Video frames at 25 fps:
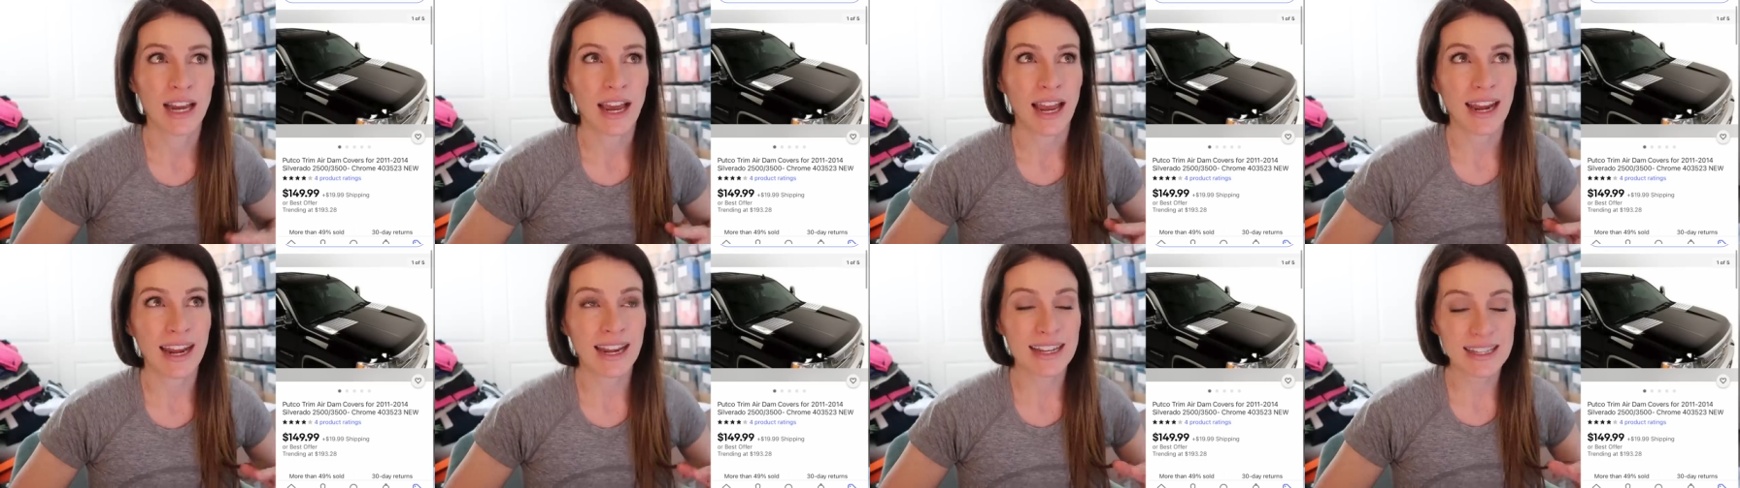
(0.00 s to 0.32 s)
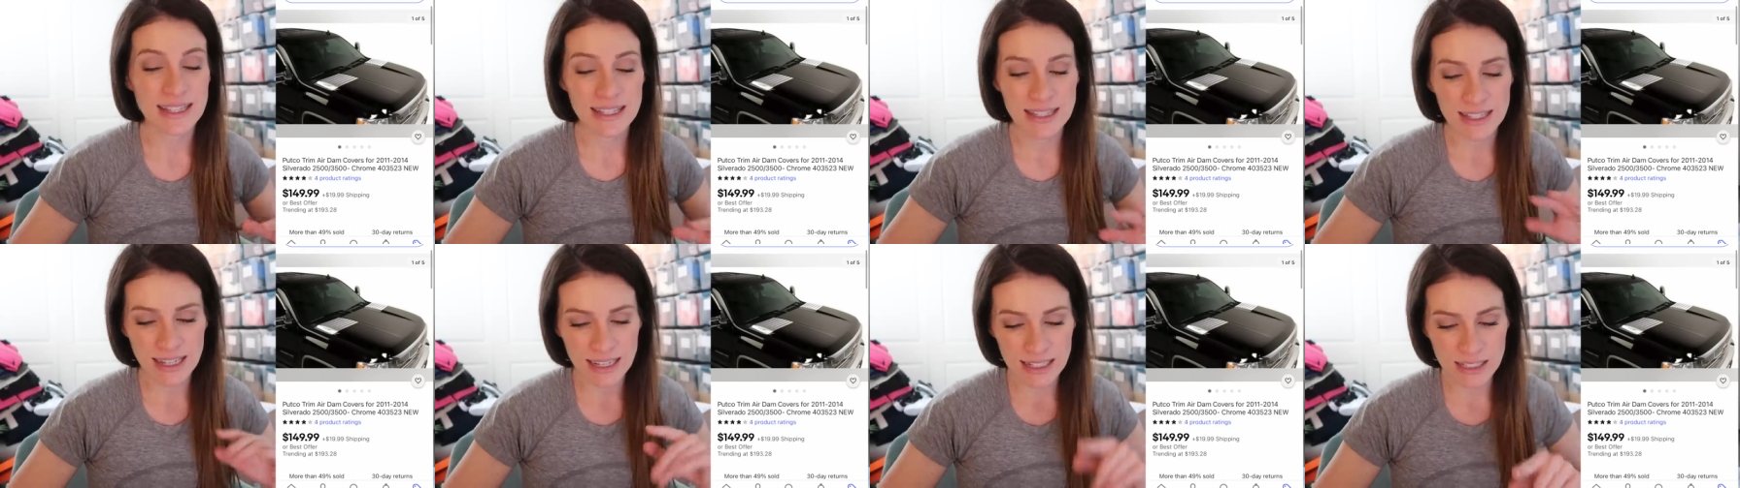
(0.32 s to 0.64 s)
I
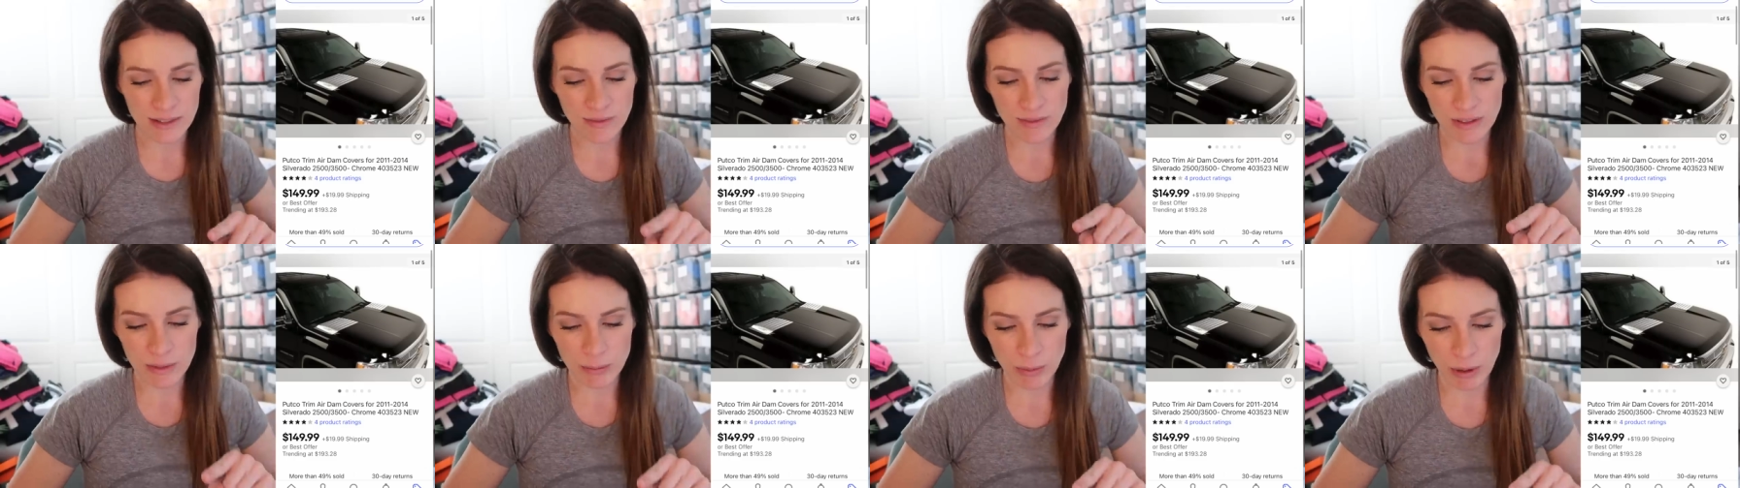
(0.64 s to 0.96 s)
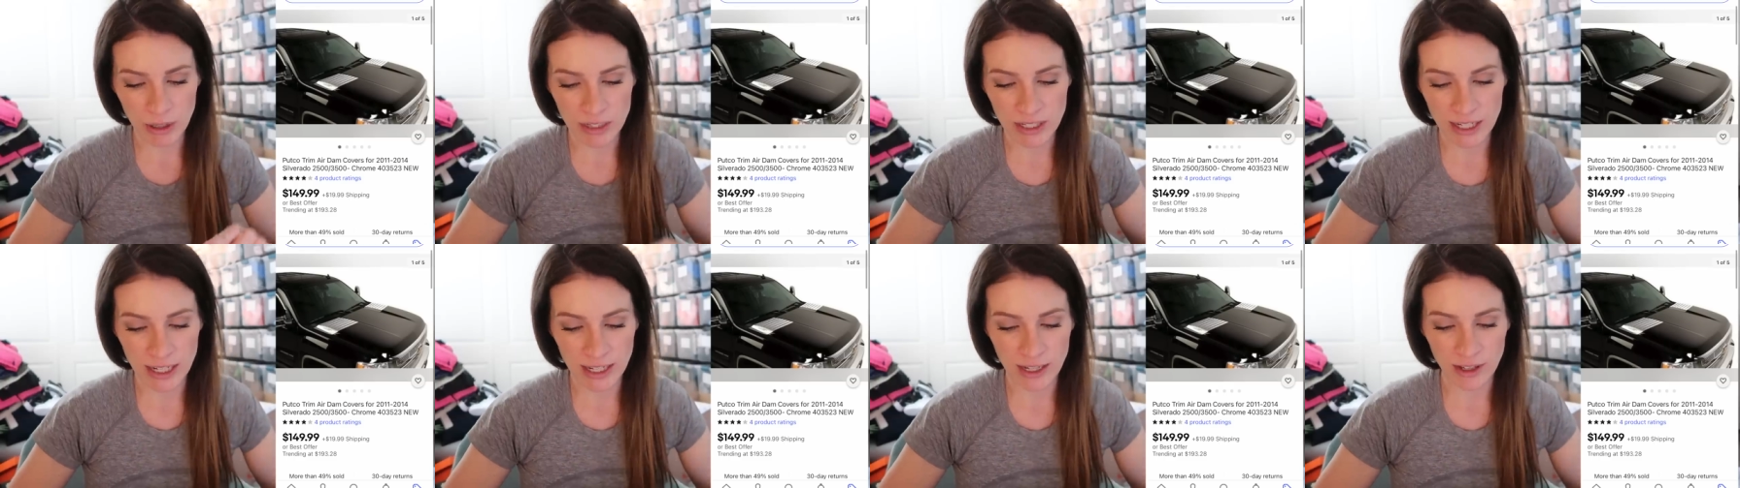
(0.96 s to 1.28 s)
had 6 of this
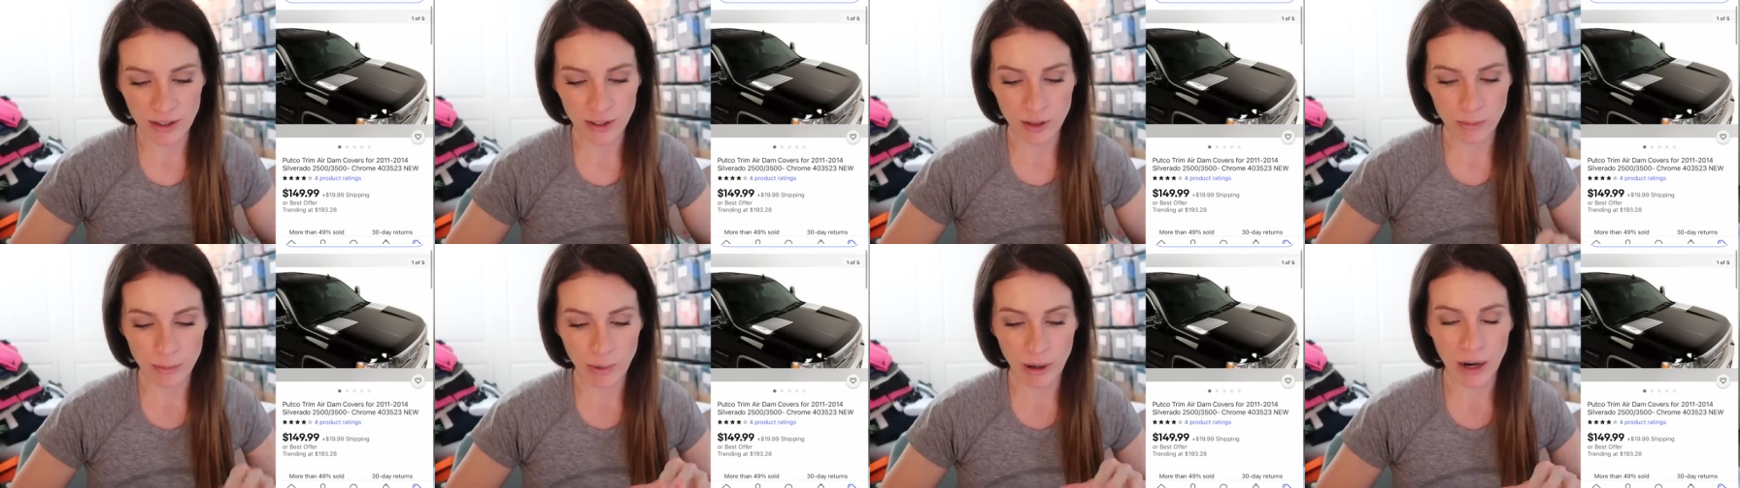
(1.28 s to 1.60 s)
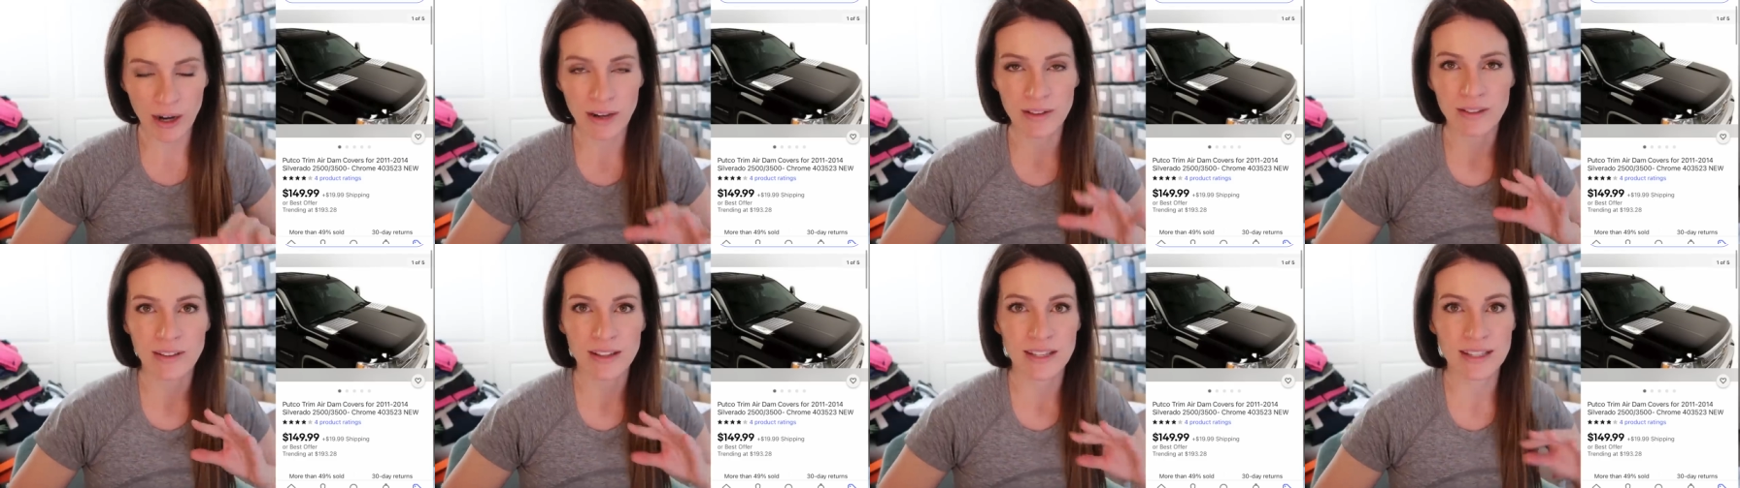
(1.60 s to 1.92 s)
particular
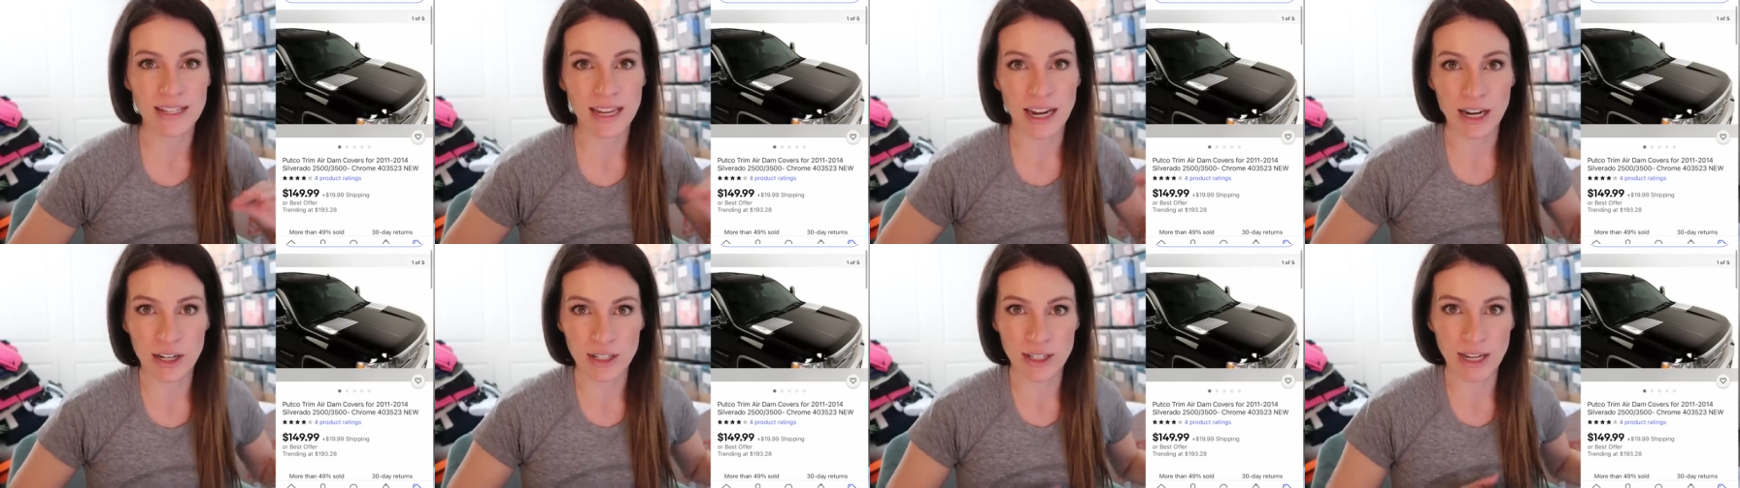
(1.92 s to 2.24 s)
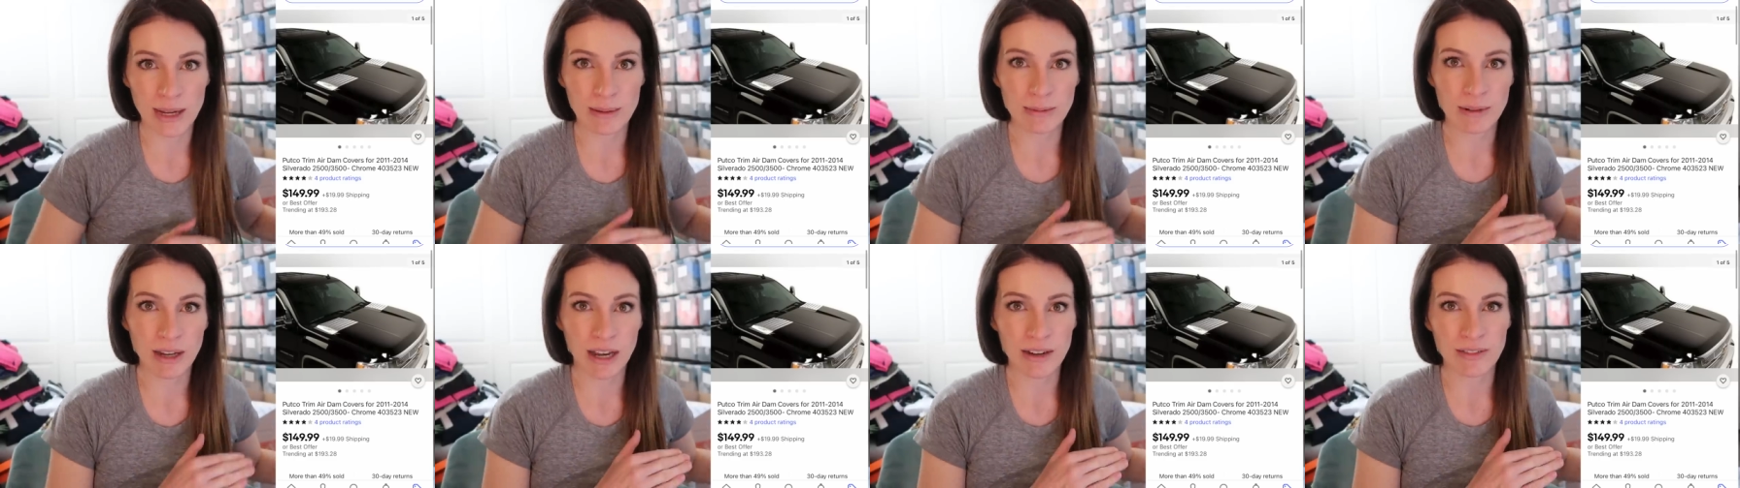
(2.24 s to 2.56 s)
part, these air
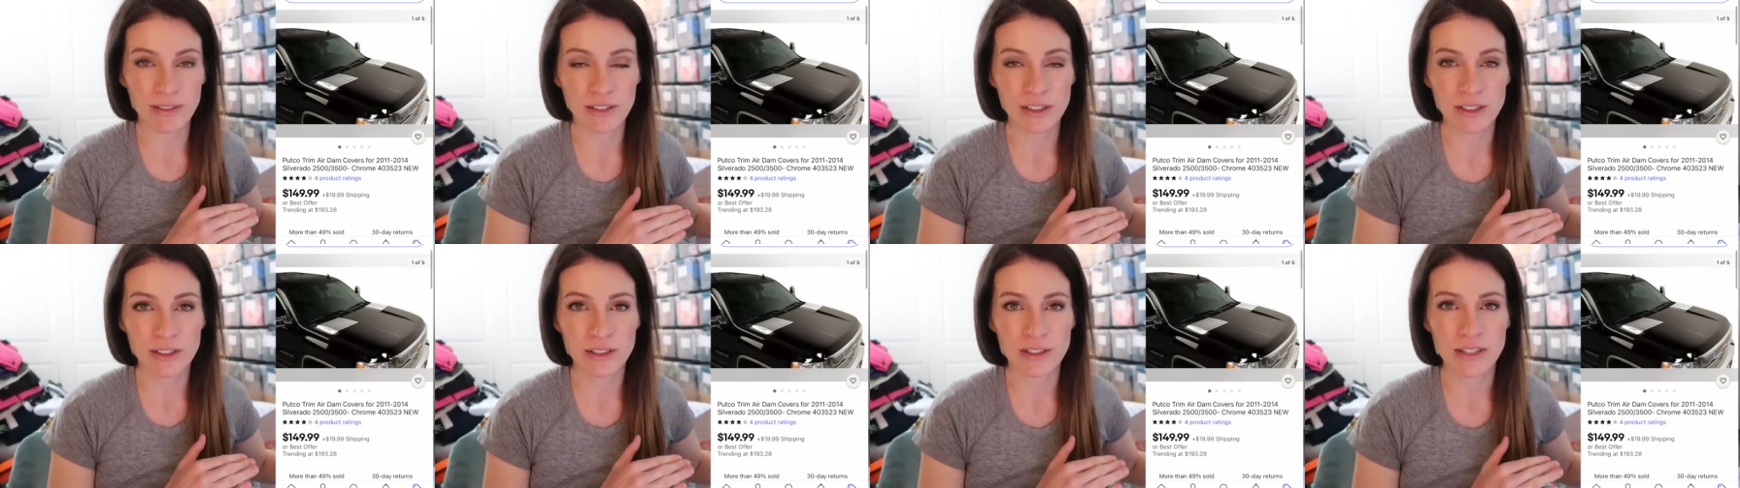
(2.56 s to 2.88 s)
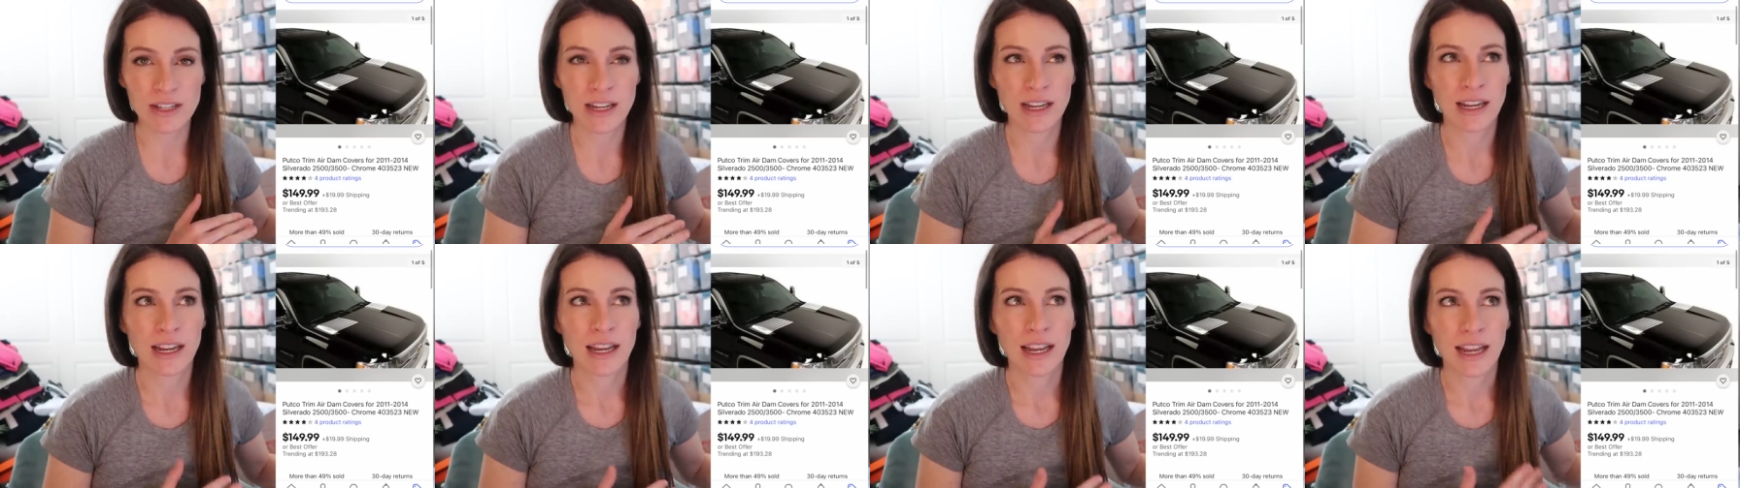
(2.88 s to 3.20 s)
dam covers,